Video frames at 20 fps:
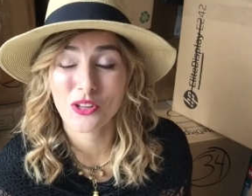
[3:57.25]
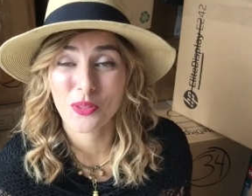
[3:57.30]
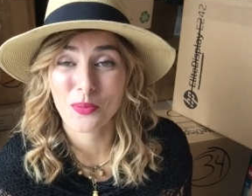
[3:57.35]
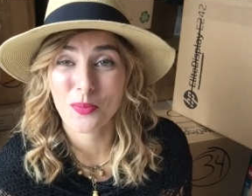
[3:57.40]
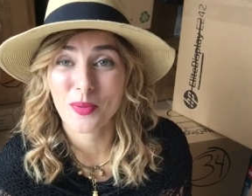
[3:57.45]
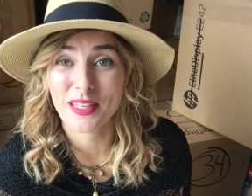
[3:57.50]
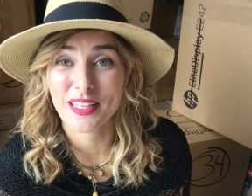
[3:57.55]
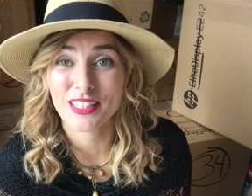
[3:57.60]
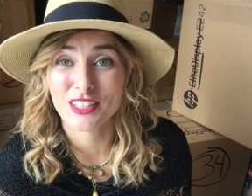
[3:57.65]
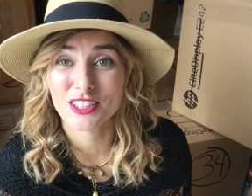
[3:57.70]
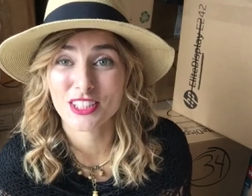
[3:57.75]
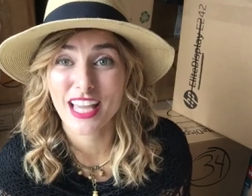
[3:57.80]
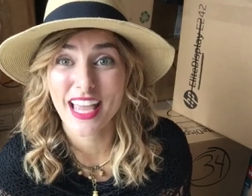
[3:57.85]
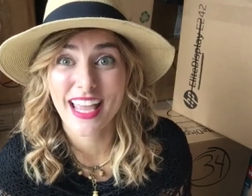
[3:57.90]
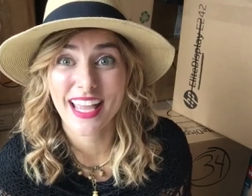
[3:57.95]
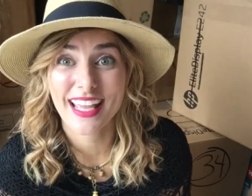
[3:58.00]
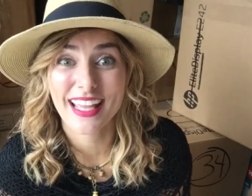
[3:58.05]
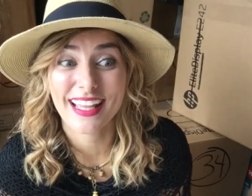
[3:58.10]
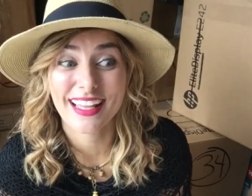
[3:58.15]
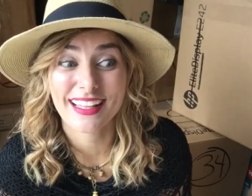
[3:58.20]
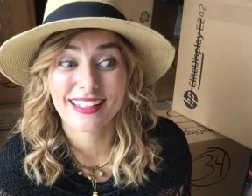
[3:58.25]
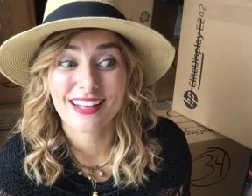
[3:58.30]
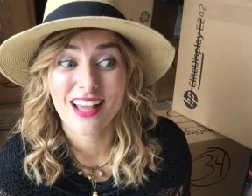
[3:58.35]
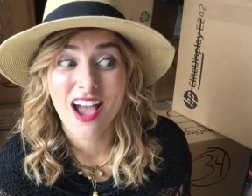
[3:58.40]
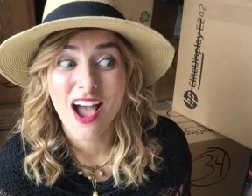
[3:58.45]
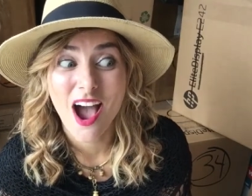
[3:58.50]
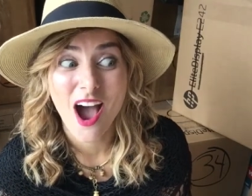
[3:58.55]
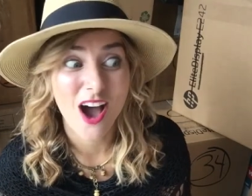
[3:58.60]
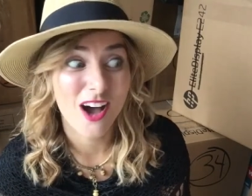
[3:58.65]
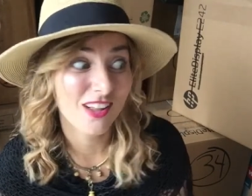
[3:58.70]
to the beach, and
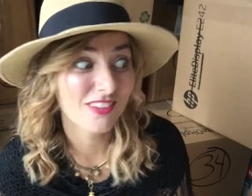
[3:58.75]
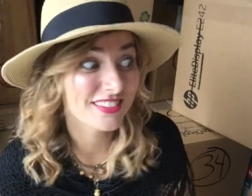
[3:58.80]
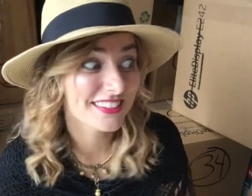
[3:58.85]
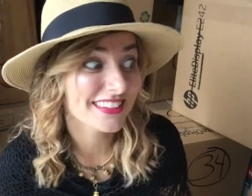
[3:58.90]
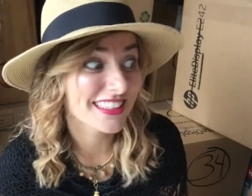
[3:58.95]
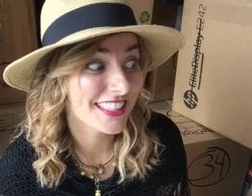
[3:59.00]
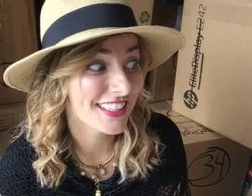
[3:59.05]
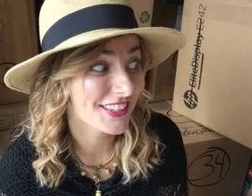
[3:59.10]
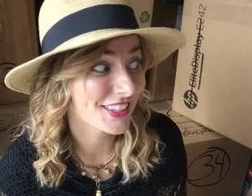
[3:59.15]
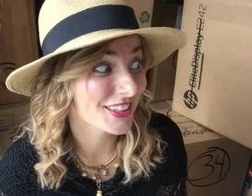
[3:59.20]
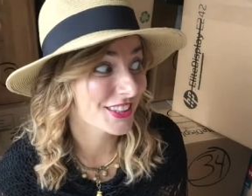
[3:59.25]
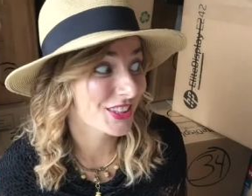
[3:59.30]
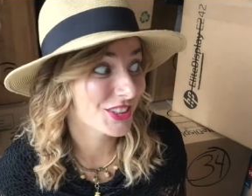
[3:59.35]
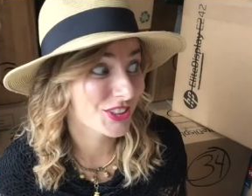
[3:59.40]
all of a sudden you're